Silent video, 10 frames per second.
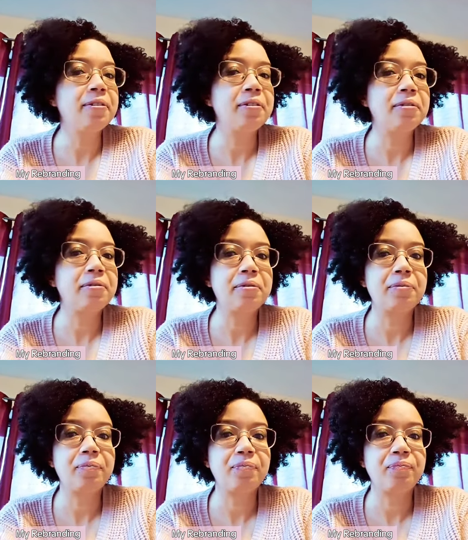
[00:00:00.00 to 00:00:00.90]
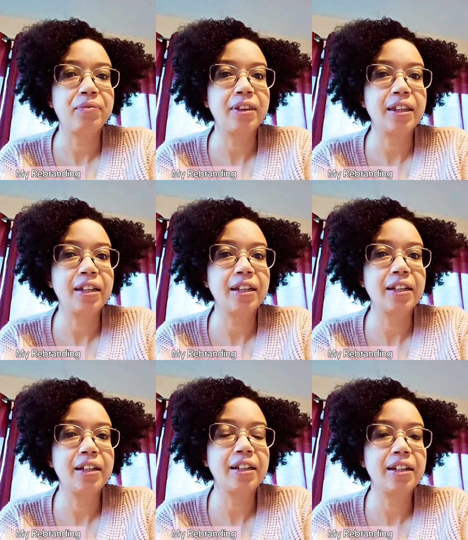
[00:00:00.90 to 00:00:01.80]

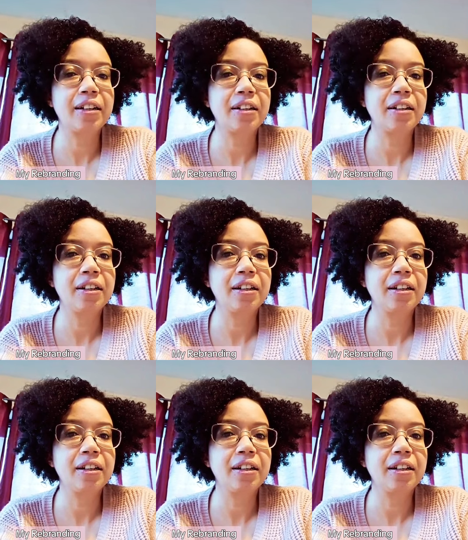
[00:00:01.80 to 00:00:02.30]
(no one is talking)